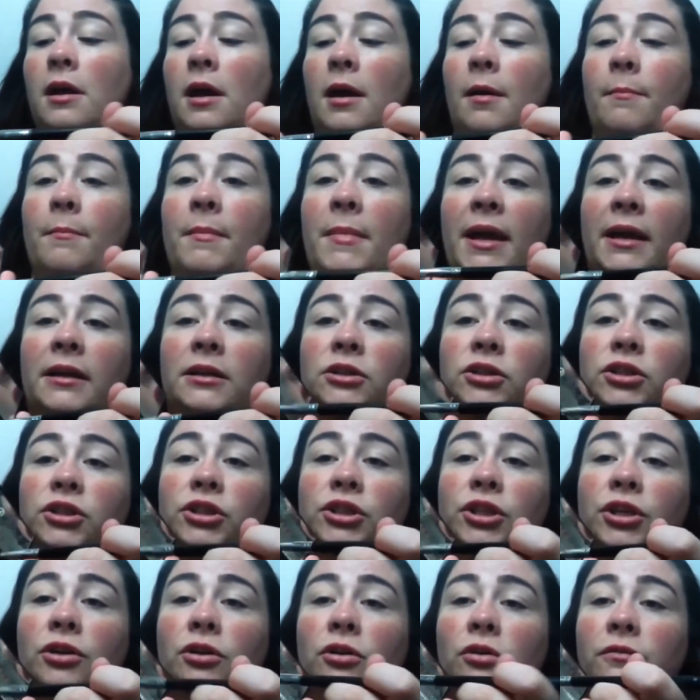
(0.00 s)
a
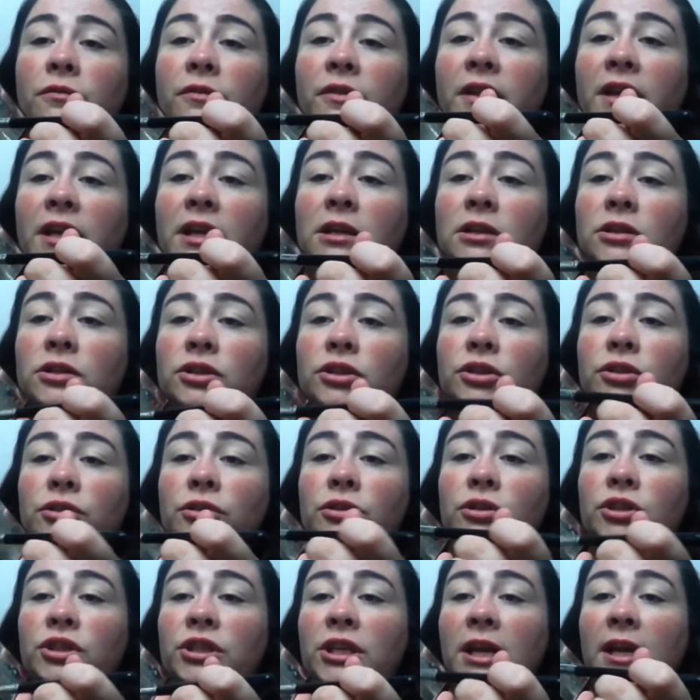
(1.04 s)
mixture of these
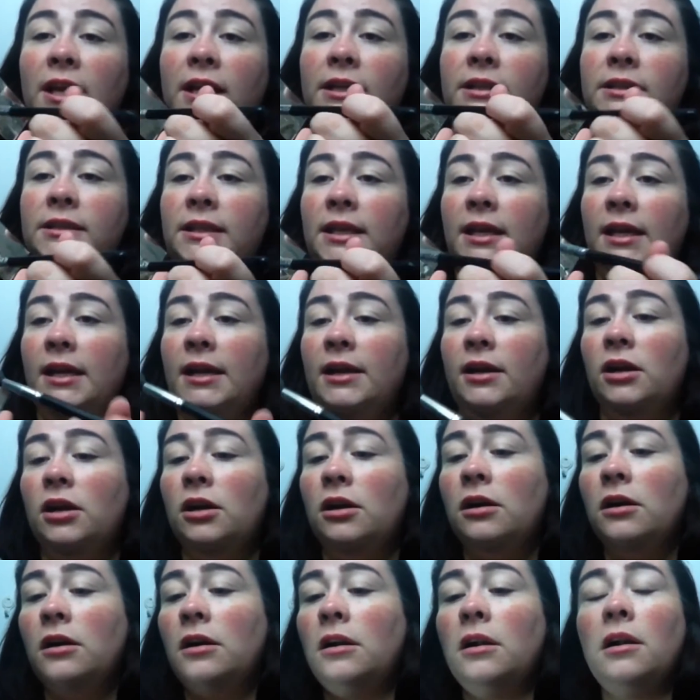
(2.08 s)
two shades
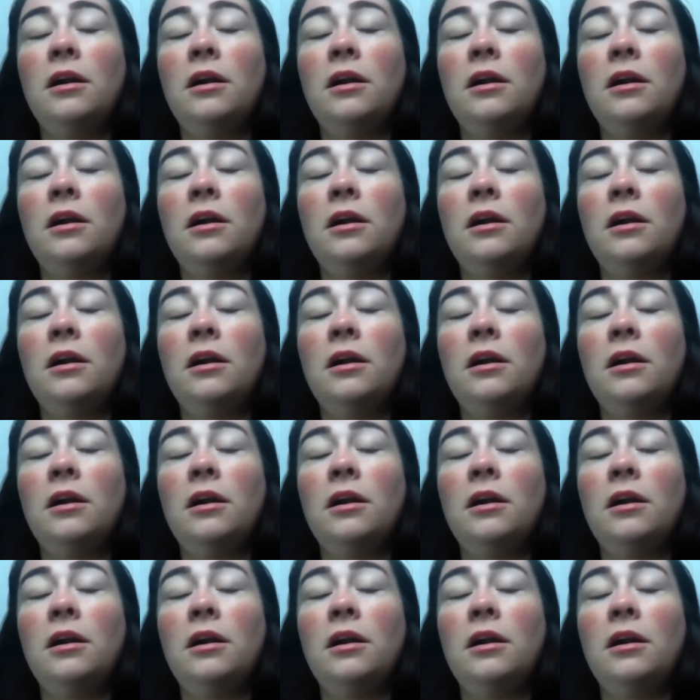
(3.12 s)
here